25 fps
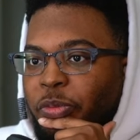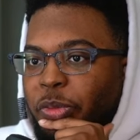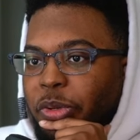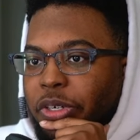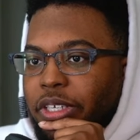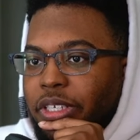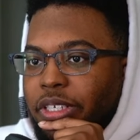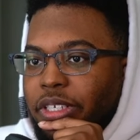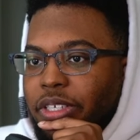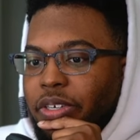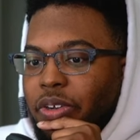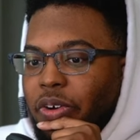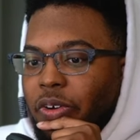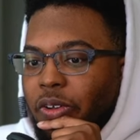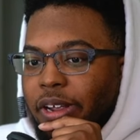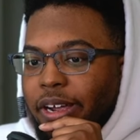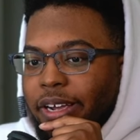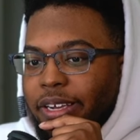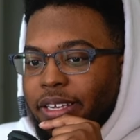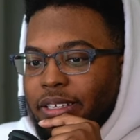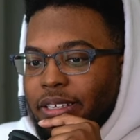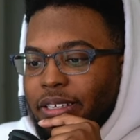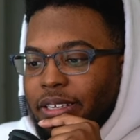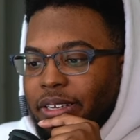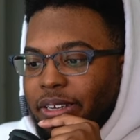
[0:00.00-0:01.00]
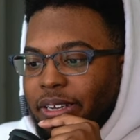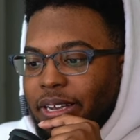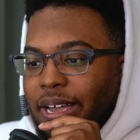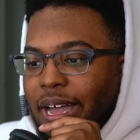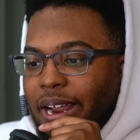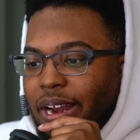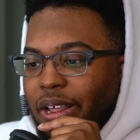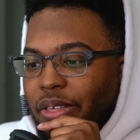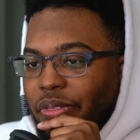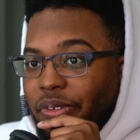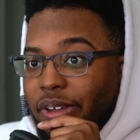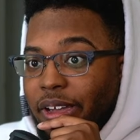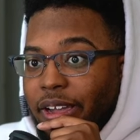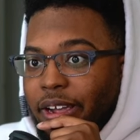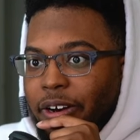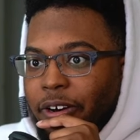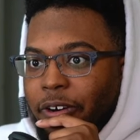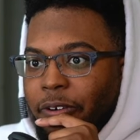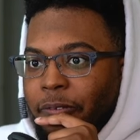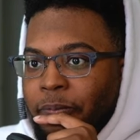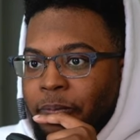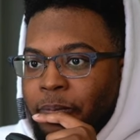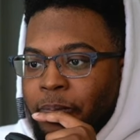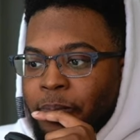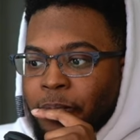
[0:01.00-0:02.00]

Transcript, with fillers: but, you know, like kind of there.